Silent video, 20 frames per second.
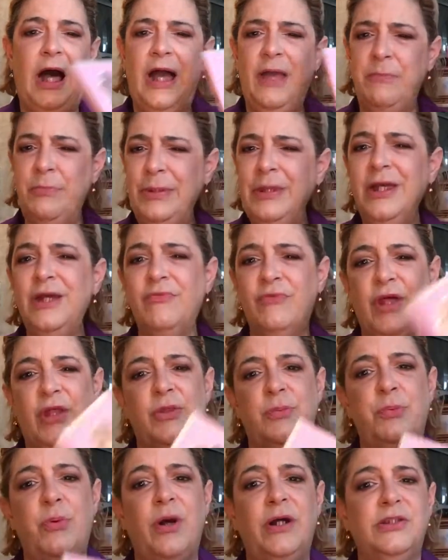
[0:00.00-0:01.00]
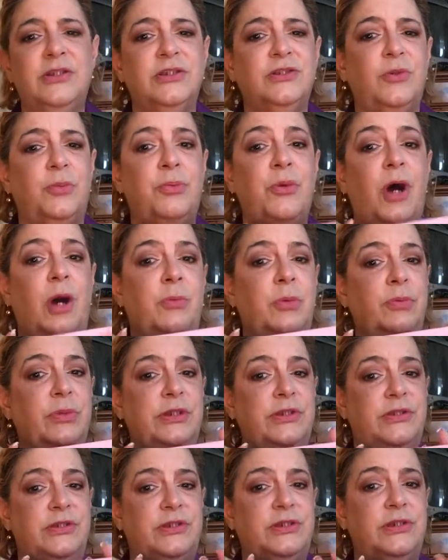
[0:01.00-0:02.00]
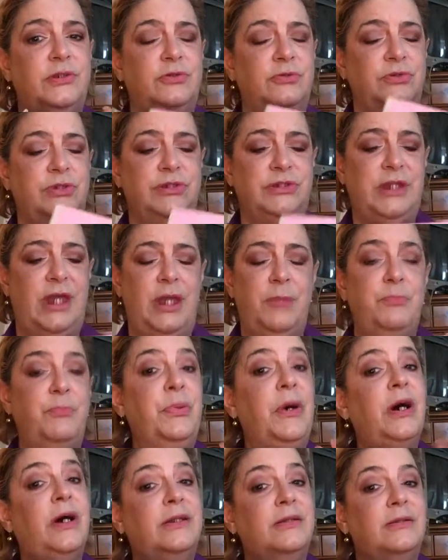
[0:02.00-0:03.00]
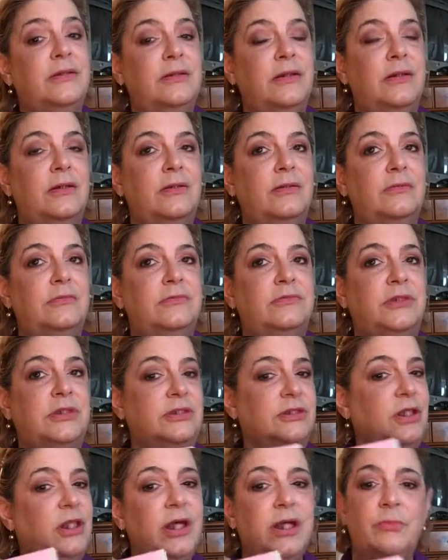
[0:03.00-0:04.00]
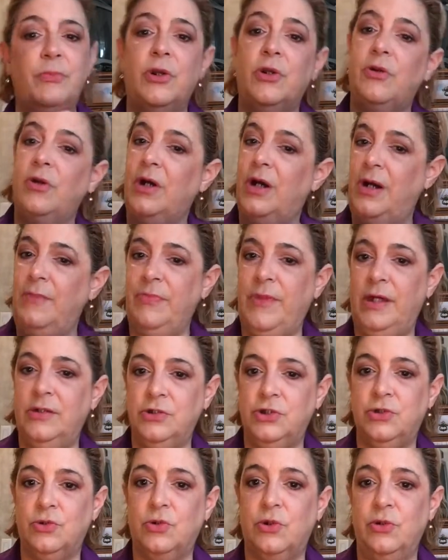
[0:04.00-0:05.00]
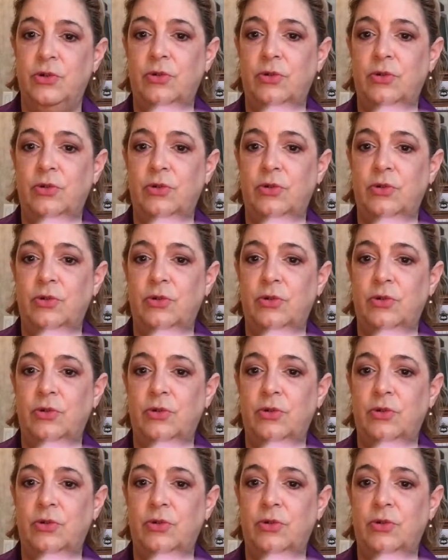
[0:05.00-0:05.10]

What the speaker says: I believe that the prices are probably still the same, but disclaimer, I'm not sure.